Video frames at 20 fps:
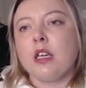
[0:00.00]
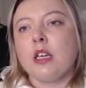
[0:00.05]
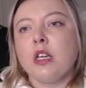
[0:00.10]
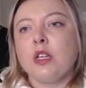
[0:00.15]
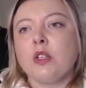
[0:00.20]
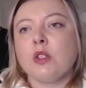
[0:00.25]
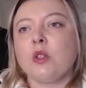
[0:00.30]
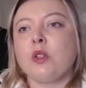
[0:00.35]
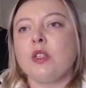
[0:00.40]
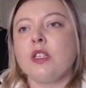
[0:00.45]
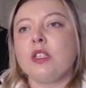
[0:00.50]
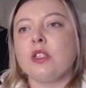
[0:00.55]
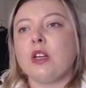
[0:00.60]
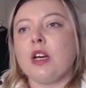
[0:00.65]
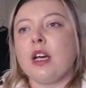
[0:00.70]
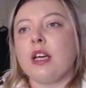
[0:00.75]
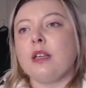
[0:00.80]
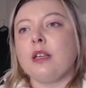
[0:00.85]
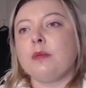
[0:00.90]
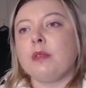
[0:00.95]
So these are
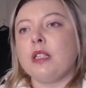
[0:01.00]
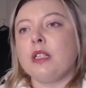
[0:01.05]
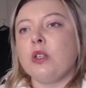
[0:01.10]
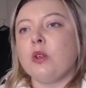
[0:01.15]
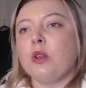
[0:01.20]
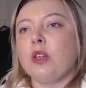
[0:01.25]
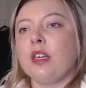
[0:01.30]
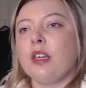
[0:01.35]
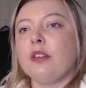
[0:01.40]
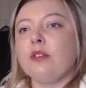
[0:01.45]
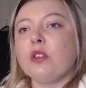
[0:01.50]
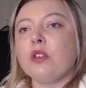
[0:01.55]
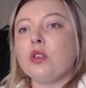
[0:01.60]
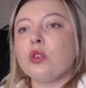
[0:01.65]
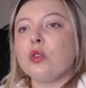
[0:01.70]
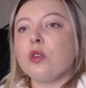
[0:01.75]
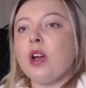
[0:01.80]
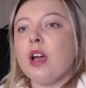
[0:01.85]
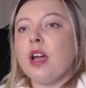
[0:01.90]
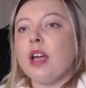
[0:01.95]
items that you can give the
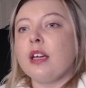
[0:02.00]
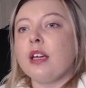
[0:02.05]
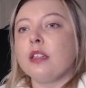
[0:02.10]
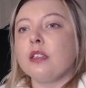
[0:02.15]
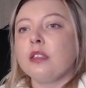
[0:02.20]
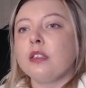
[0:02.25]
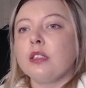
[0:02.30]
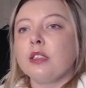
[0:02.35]
shrine.